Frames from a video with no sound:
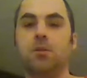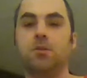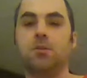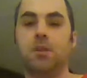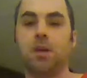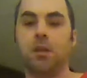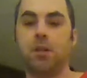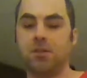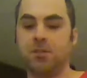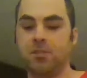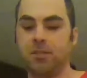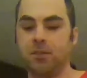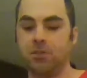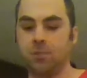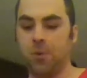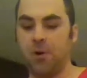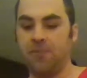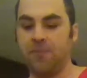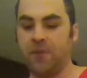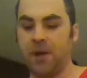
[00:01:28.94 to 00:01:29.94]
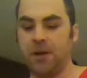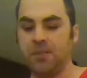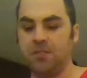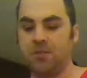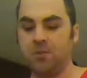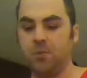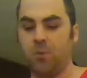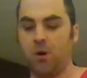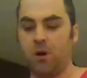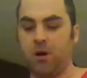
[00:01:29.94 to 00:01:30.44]
tell us the 12
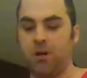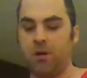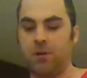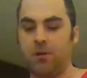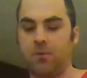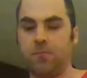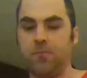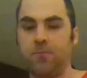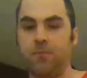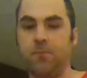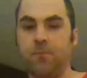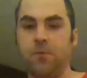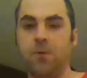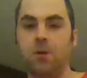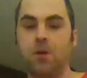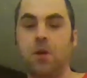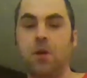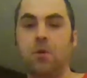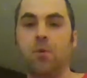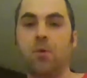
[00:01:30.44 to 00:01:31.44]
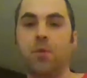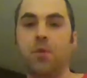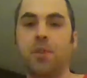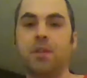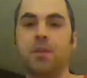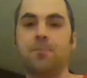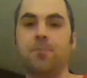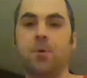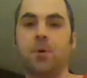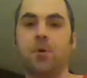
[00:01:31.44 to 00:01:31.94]
guys you want." Well,
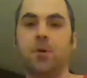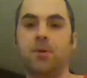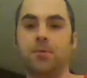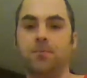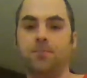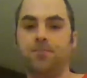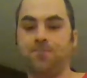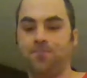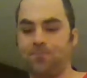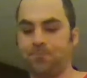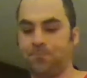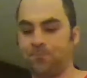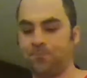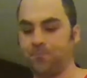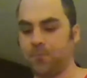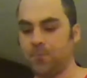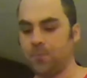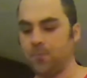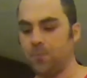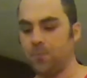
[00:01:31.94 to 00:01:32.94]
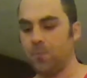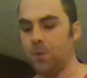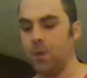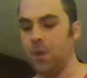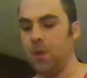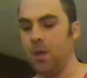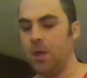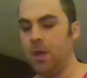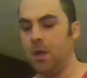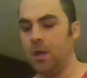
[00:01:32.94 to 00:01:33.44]
think about it.
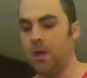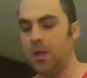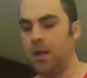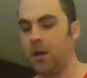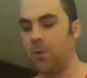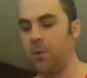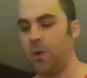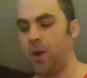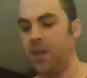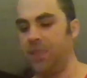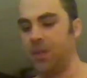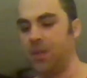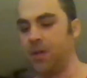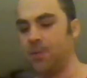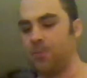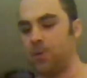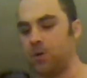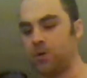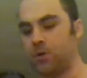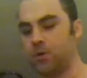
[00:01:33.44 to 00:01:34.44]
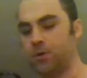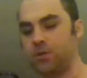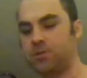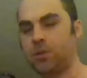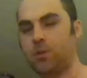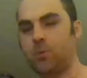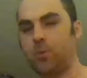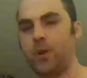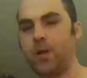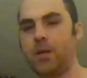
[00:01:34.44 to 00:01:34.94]
Now, when I think about
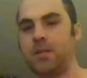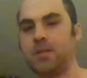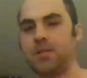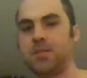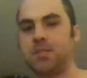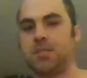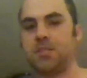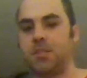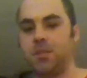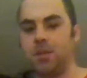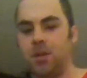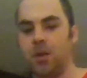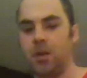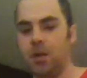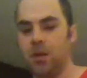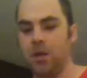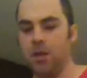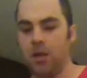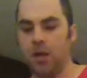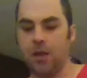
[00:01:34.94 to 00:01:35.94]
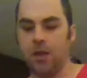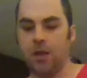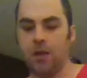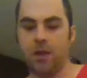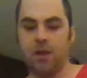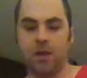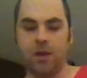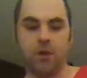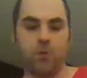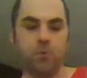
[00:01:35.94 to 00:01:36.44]
cruiserweights,
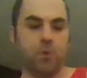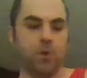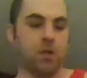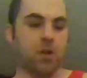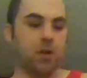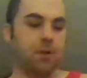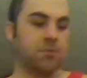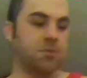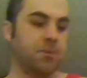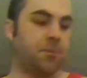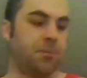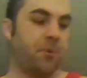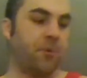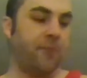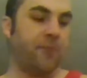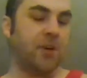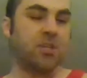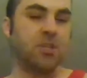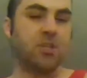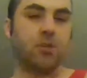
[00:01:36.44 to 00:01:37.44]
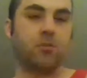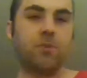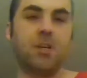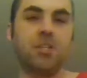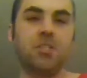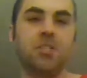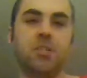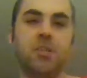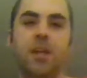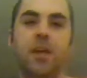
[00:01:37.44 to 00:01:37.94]
when it comes to professional
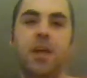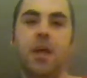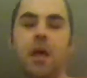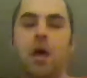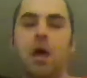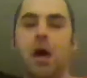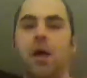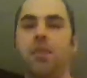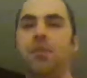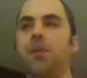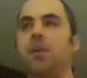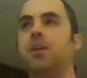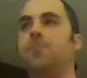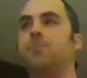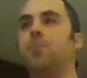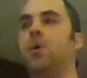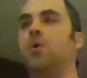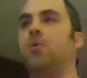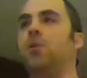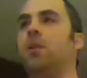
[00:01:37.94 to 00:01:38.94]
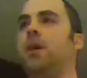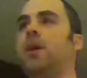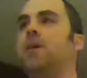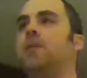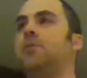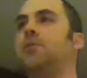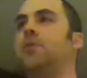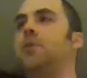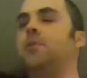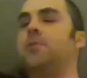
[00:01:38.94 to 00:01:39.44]
wrestling, I think about like
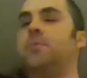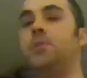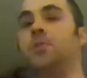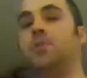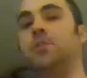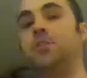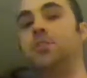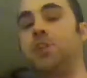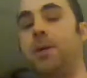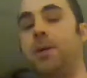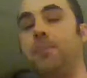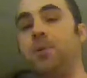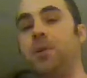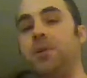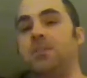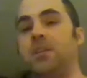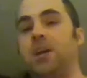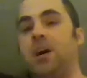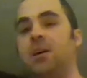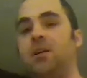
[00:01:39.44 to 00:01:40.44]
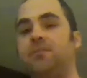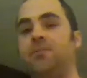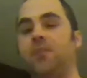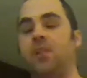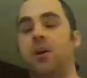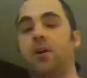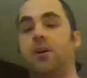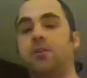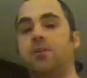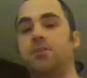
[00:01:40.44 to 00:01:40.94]
the Japanese high
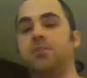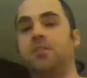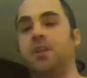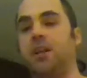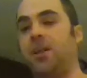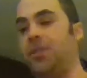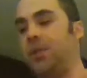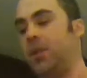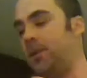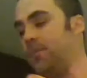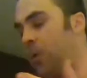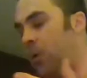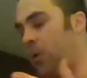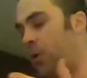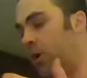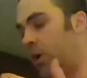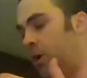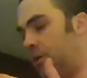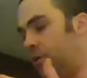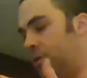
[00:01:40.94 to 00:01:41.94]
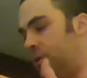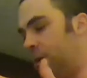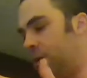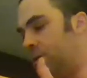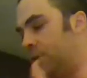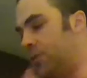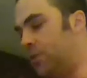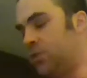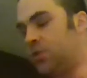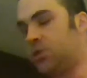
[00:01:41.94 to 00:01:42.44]
flyers, and I think about the
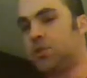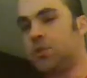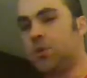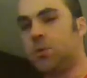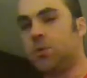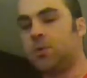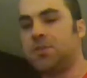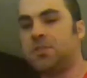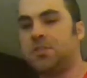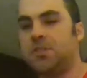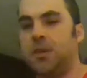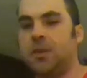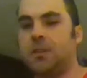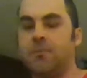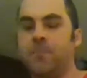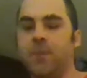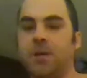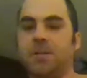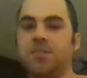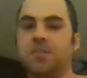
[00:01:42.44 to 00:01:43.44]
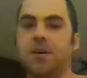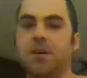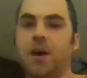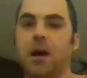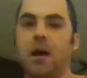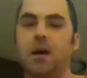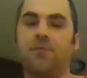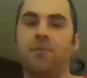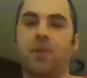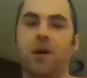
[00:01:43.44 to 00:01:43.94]
luchadors, like the Mexican
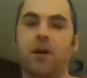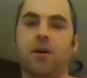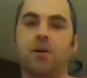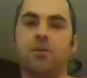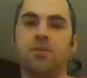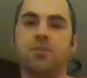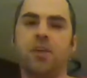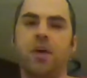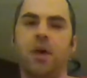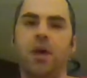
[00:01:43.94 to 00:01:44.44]
high flyers,